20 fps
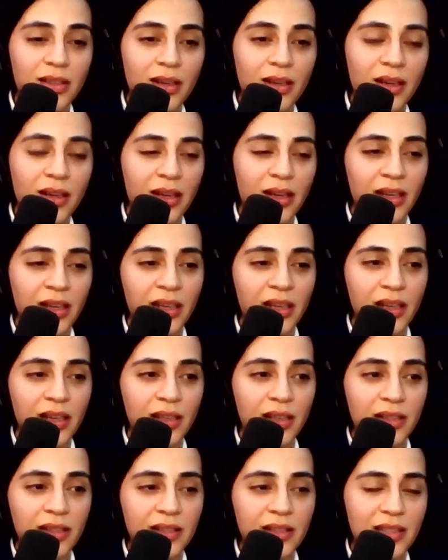
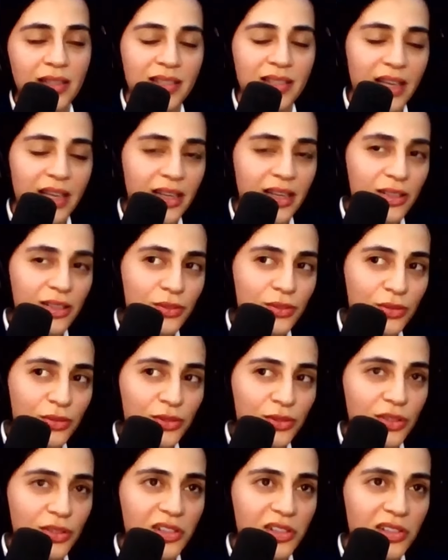I decided to
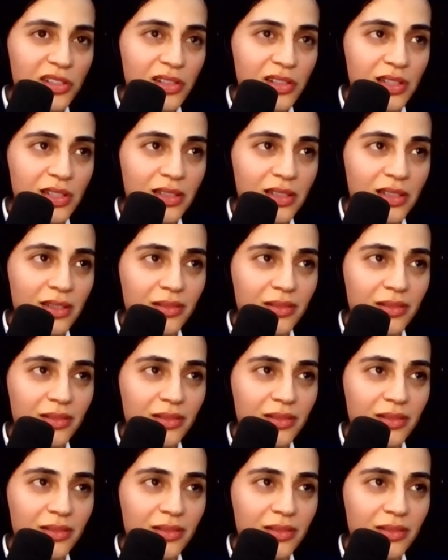just,